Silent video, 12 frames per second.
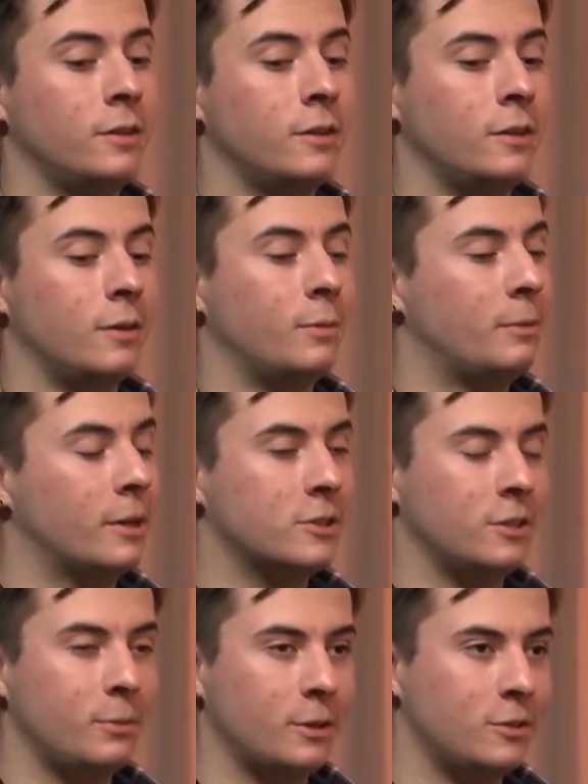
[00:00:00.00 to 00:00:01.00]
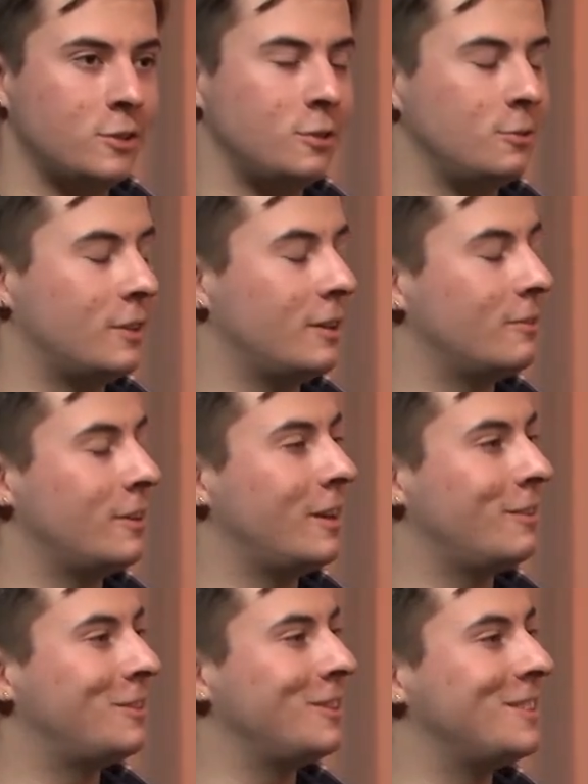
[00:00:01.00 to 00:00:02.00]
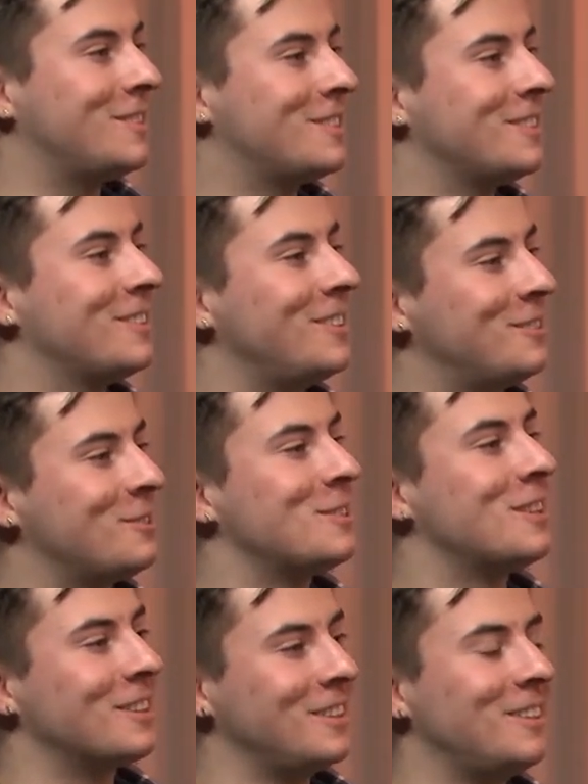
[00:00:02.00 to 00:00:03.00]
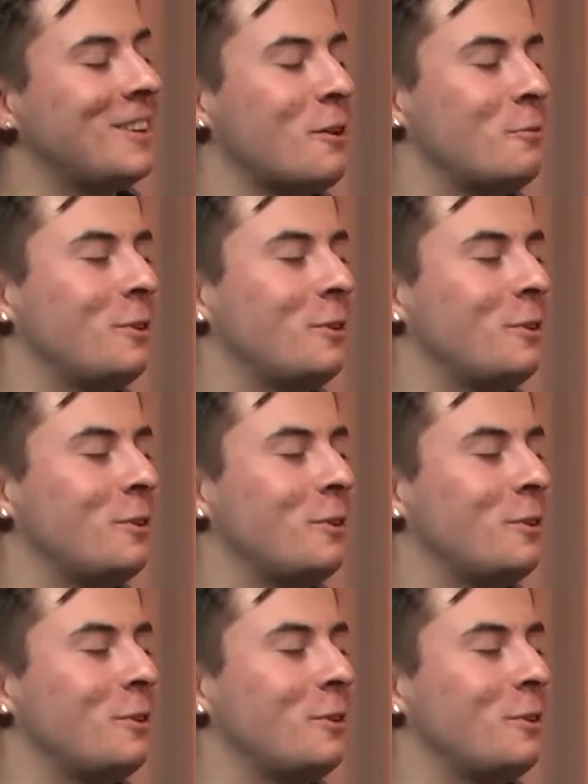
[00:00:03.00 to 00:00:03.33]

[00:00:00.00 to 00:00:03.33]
I'm actually about to shoot that right after this, interestingly enough.